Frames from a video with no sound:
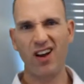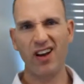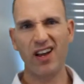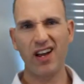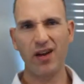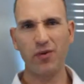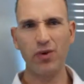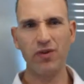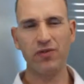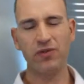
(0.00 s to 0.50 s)

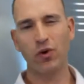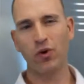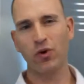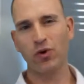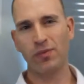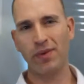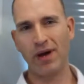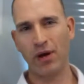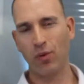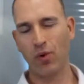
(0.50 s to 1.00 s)
Okay, we've
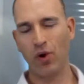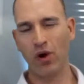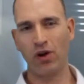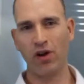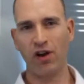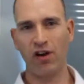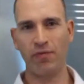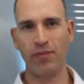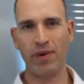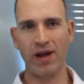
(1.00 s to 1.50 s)
talked about
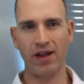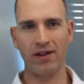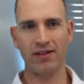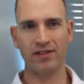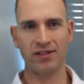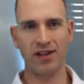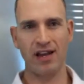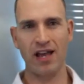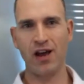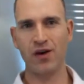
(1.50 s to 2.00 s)
work-life
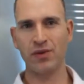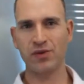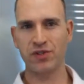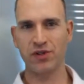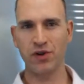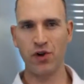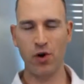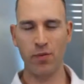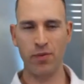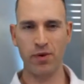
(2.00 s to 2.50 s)
balance and how it's
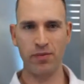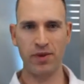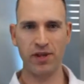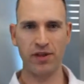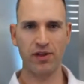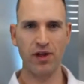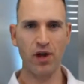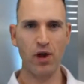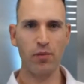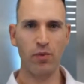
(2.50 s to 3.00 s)
an urban
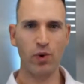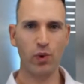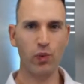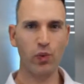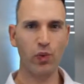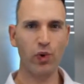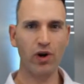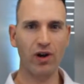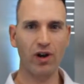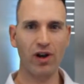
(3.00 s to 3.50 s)
myth, but
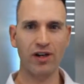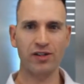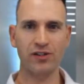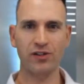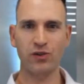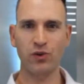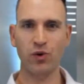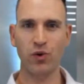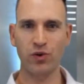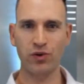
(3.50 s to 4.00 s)
what I'd like
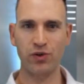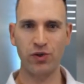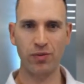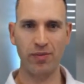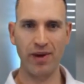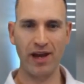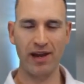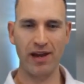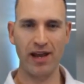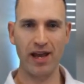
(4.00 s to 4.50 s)
to talk to you
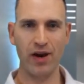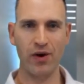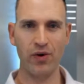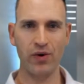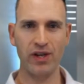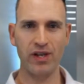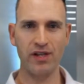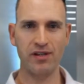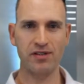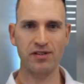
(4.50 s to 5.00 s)
about
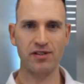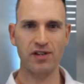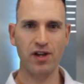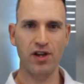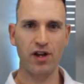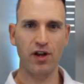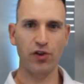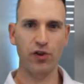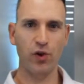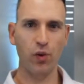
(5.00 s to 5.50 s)
now is
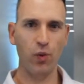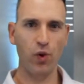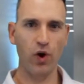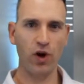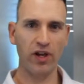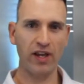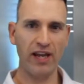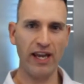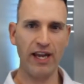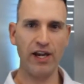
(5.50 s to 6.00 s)
the
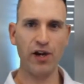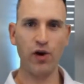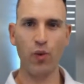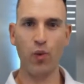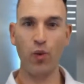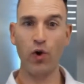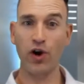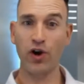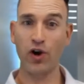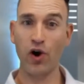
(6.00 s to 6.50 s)
work-in,
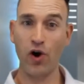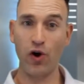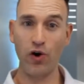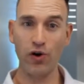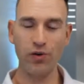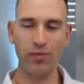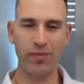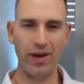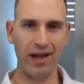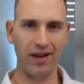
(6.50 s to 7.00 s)

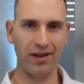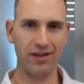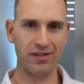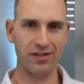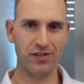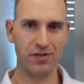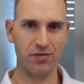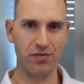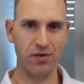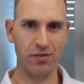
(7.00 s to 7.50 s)
work-on
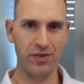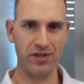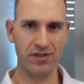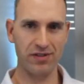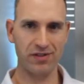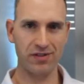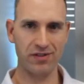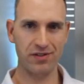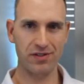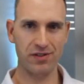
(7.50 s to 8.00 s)
balance of your
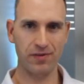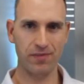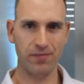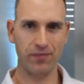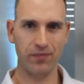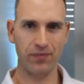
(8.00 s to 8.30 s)
business.